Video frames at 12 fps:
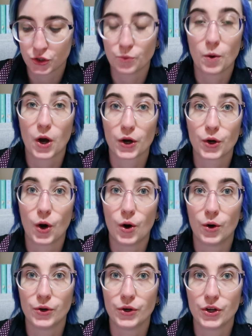to work
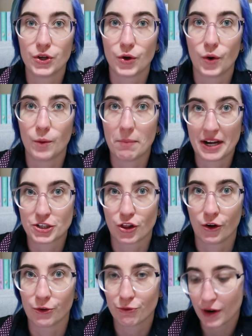on your
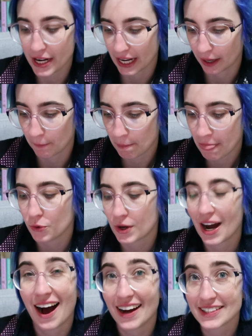Bachelor of Reading. You
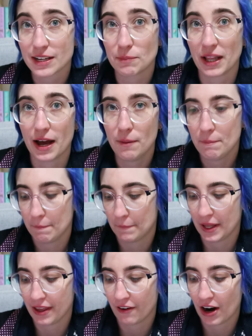can't double up,
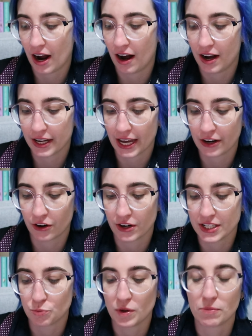but there are
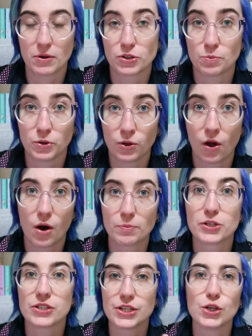categories with multiple
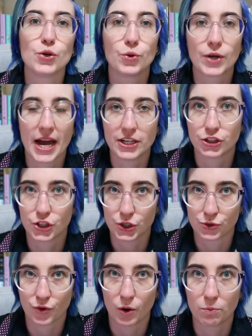options that you can
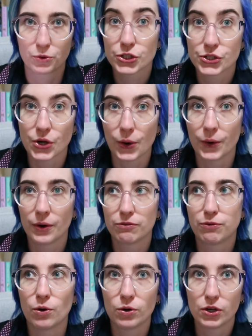choose from. So
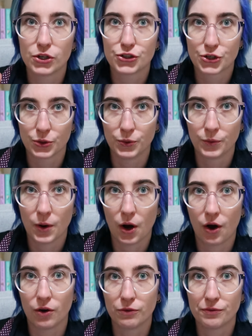for 2
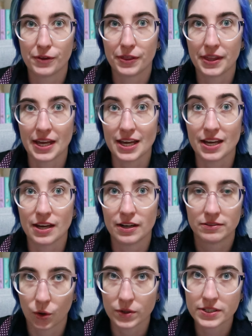of the
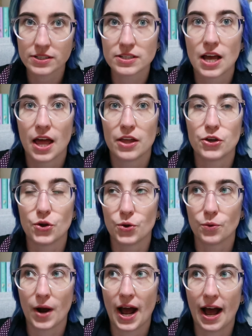courses,
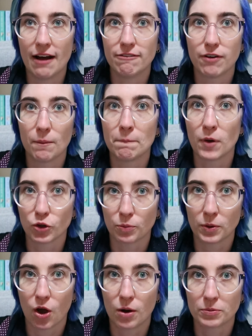you have
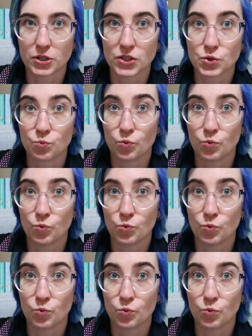multiple options